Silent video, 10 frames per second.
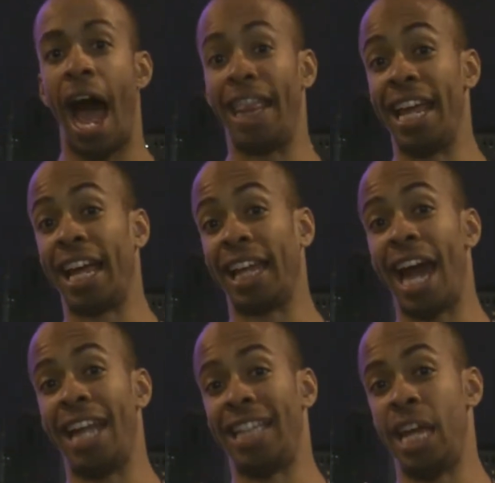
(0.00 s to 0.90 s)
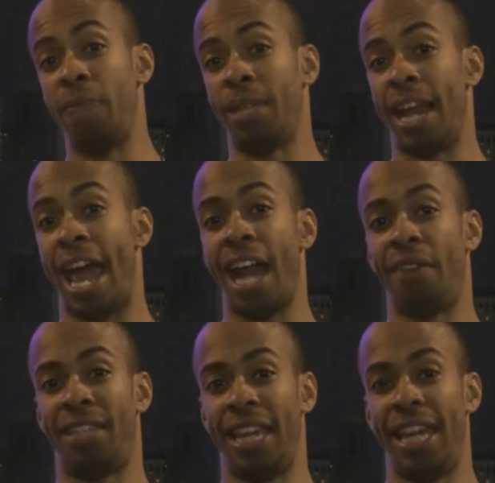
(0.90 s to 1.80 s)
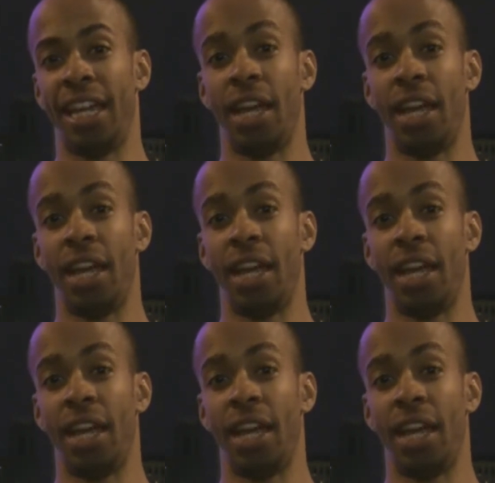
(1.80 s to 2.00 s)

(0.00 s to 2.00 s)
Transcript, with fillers: I think a lot of teams in the NFC